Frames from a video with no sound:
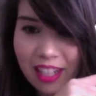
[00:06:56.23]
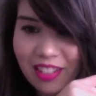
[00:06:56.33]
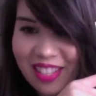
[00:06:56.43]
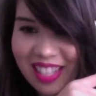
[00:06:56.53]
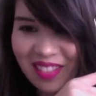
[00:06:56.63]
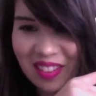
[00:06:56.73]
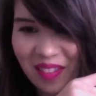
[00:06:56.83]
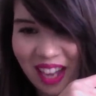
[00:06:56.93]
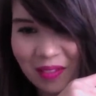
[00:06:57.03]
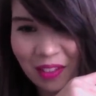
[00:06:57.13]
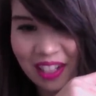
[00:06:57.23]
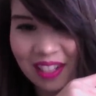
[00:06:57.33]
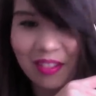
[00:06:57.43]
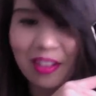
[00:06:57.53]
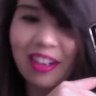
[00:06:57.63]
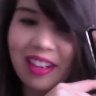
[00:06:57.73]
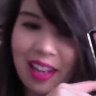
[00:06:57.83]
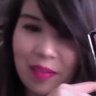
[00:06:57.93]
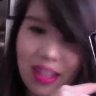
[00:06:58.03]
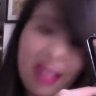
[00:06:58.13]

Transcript: You can see my MacBook. Okay.